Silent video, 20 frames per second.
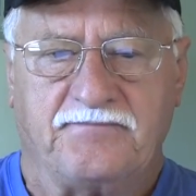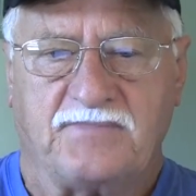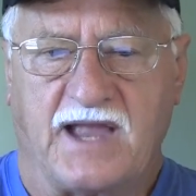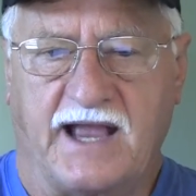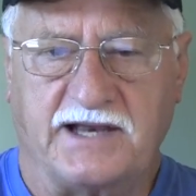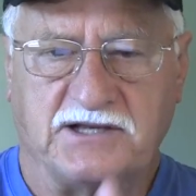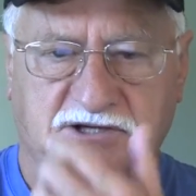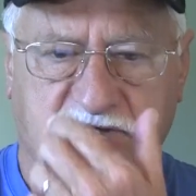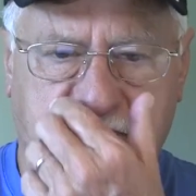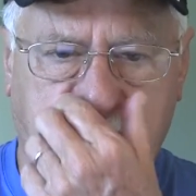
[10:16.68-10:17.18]

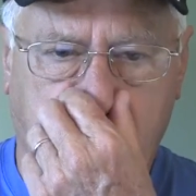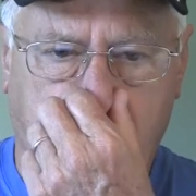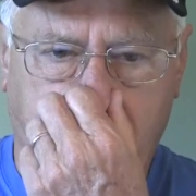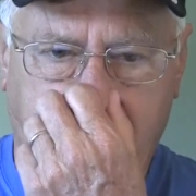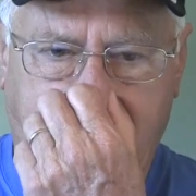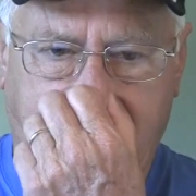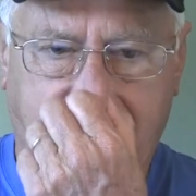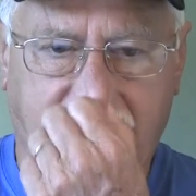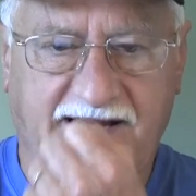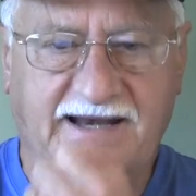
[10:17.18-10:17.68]
and still
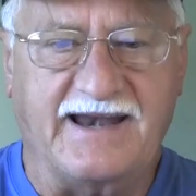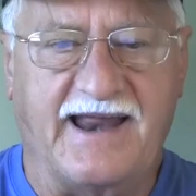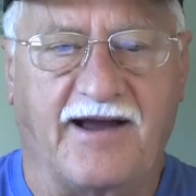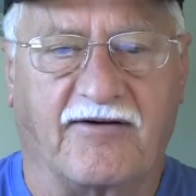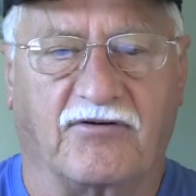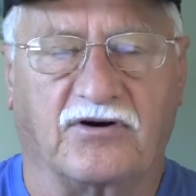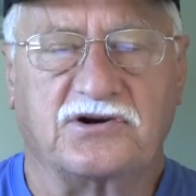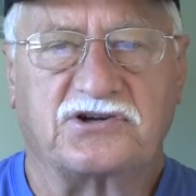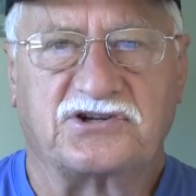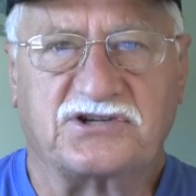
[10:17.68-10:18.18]
maybe
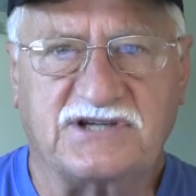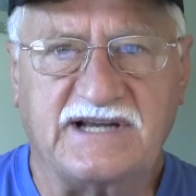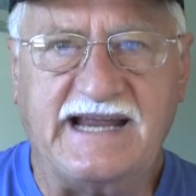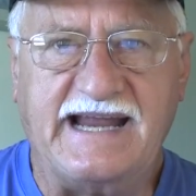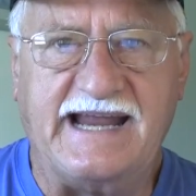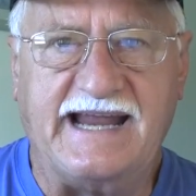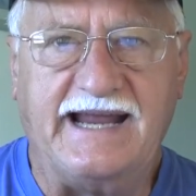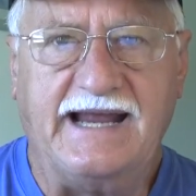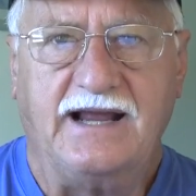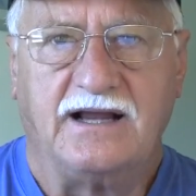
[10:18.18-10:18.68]
never
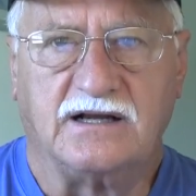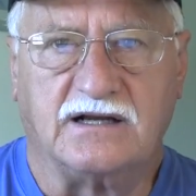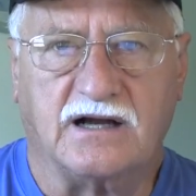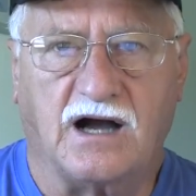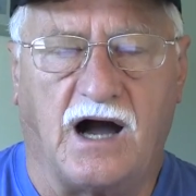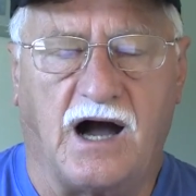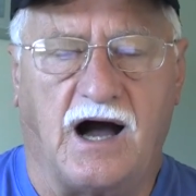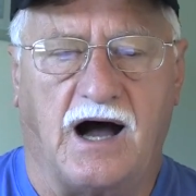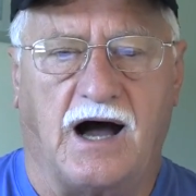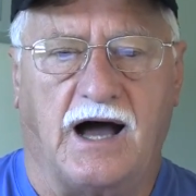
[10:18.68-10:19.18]
see
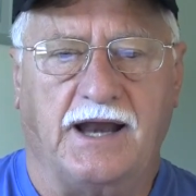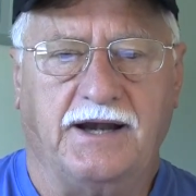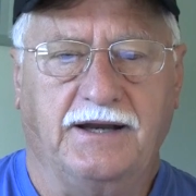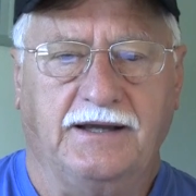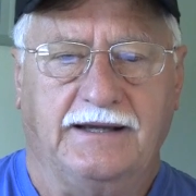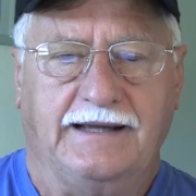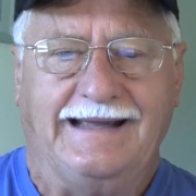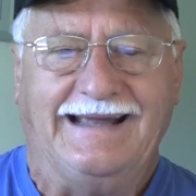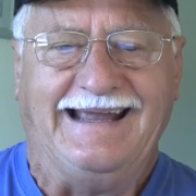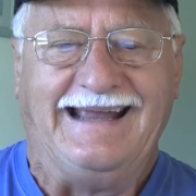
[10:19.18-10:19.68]
God
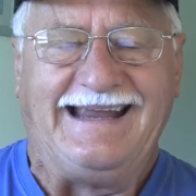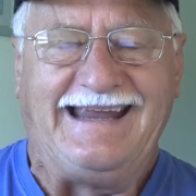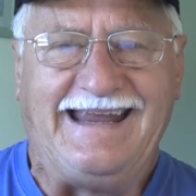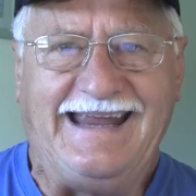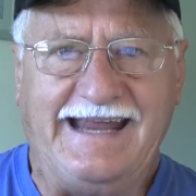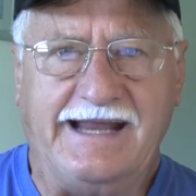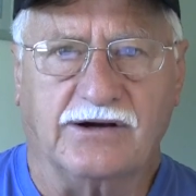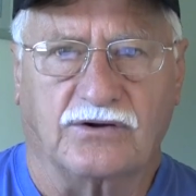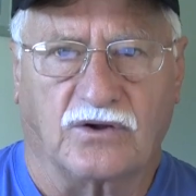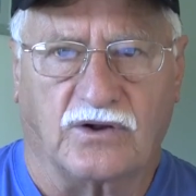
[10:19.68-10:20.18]

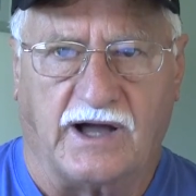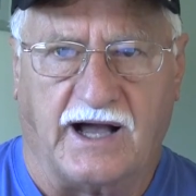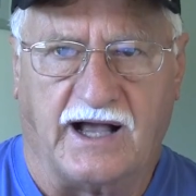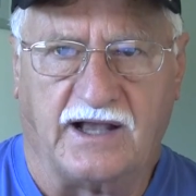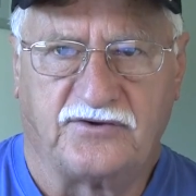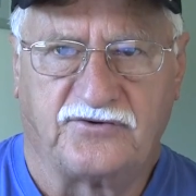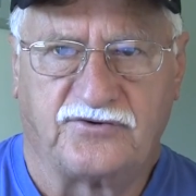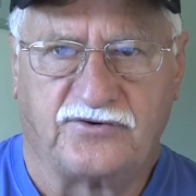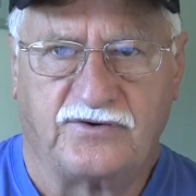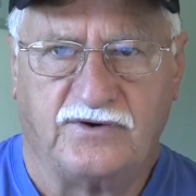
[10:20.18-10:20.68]
heal
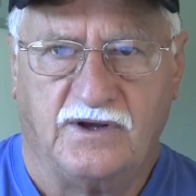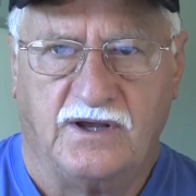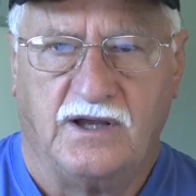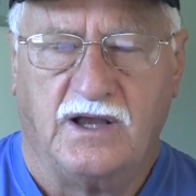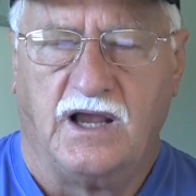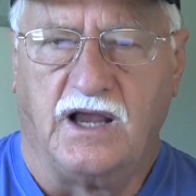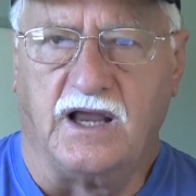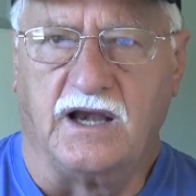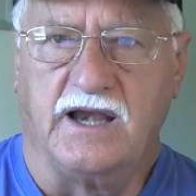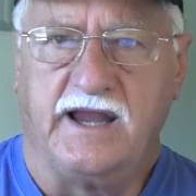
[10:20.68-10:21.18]
us.
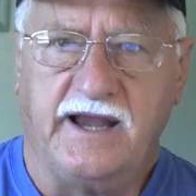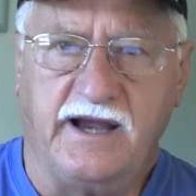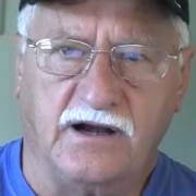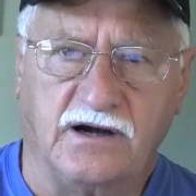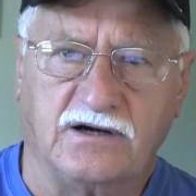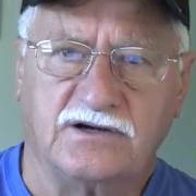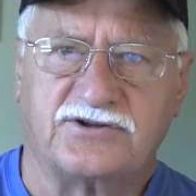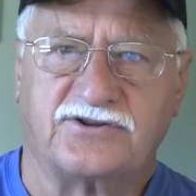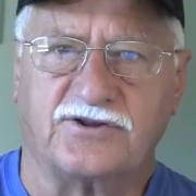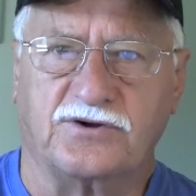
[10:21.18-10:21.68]
And
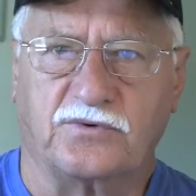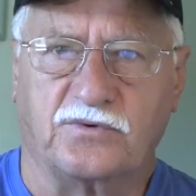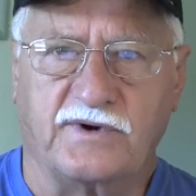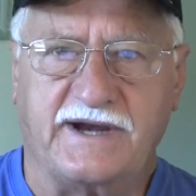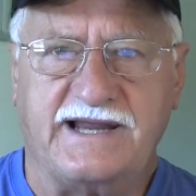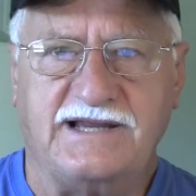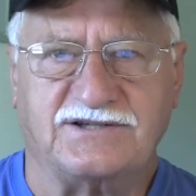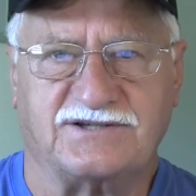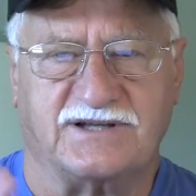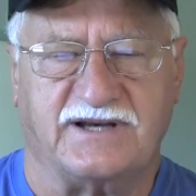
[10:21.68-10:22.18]
here's the
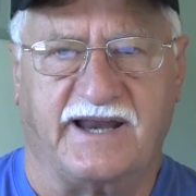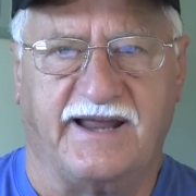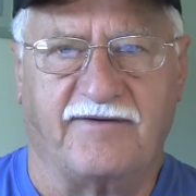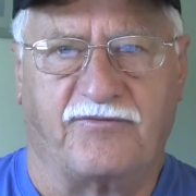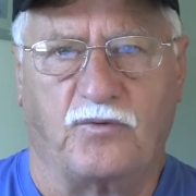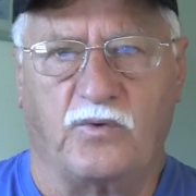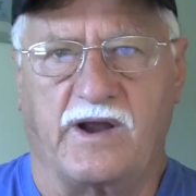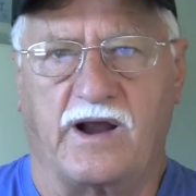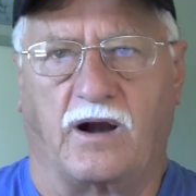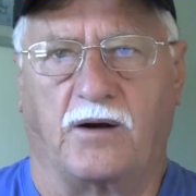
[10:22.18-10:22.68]
reason.
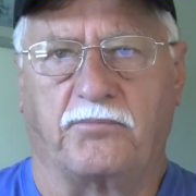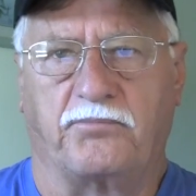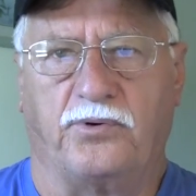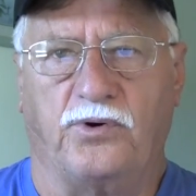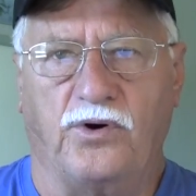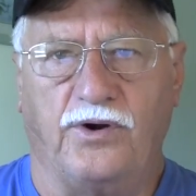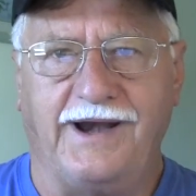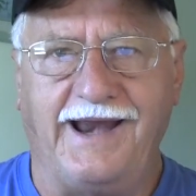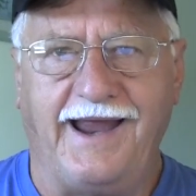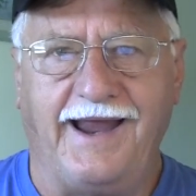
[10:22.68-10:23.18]
If we are
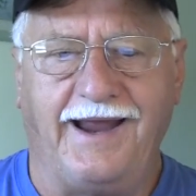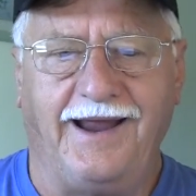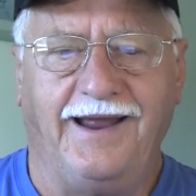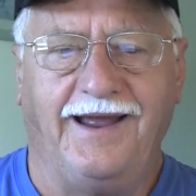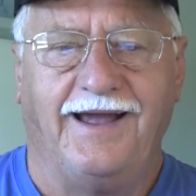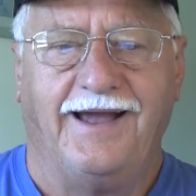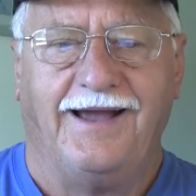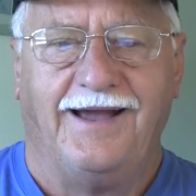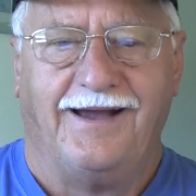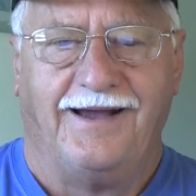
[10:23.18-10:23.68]
putting
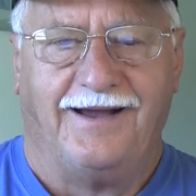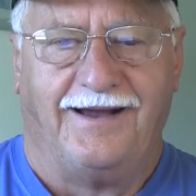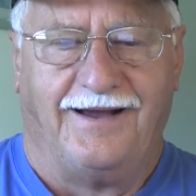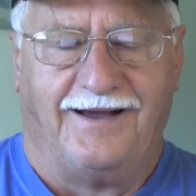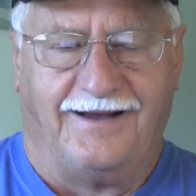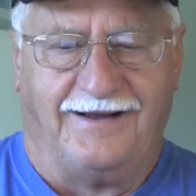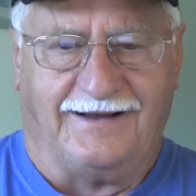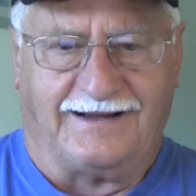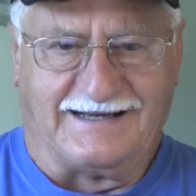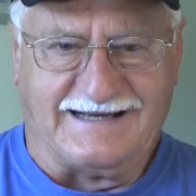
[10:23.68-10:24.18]

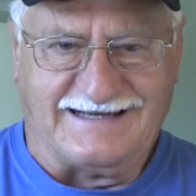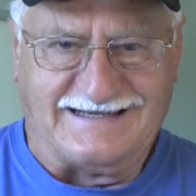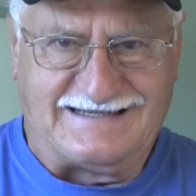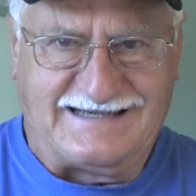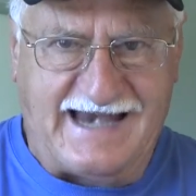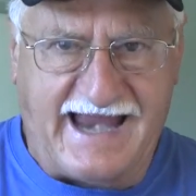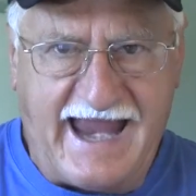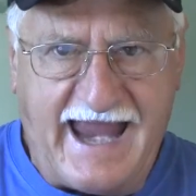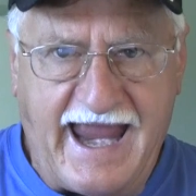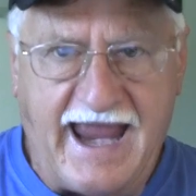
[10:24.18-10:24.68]

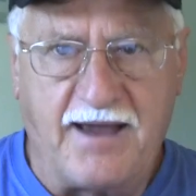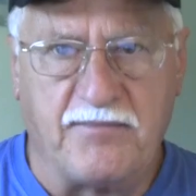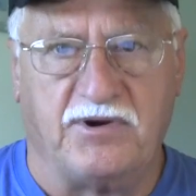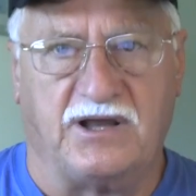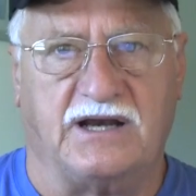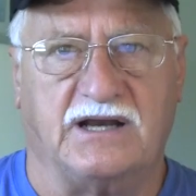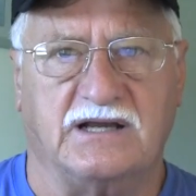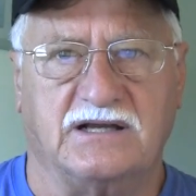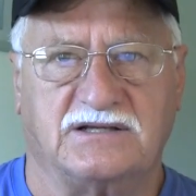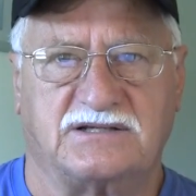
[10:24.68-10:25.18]

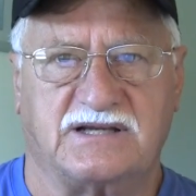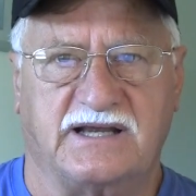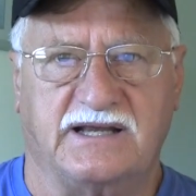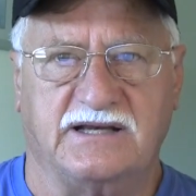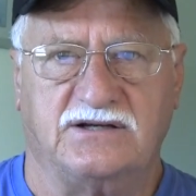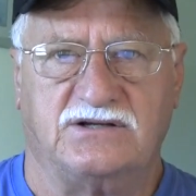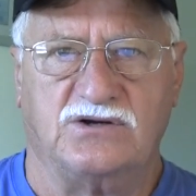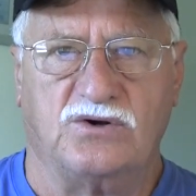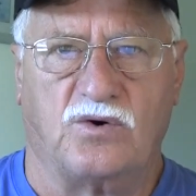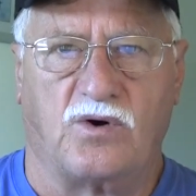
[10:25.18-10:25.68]
contaminants
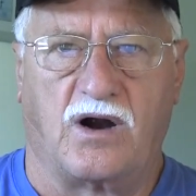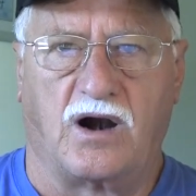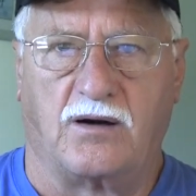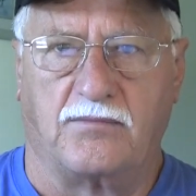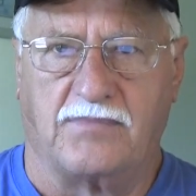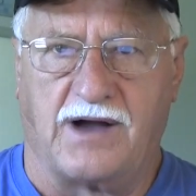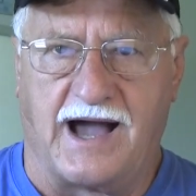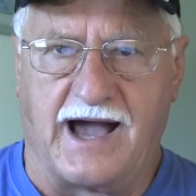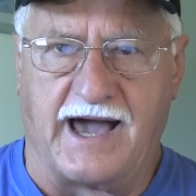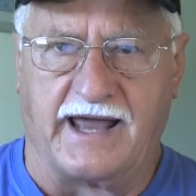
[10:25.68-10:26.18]
into our
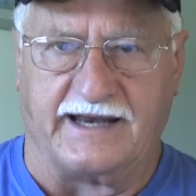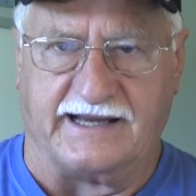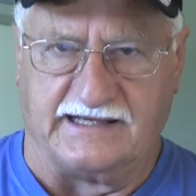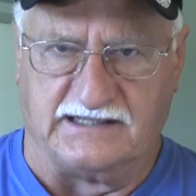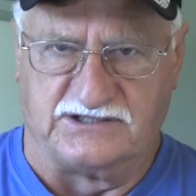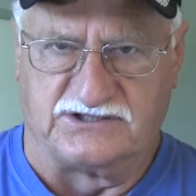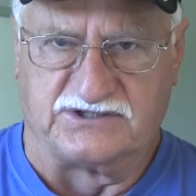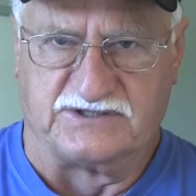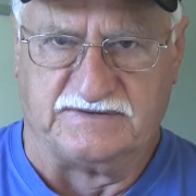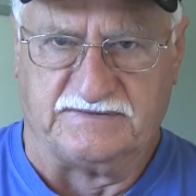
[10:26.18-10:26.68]

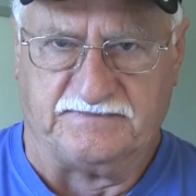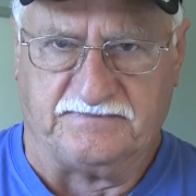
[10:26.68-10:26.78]
bodies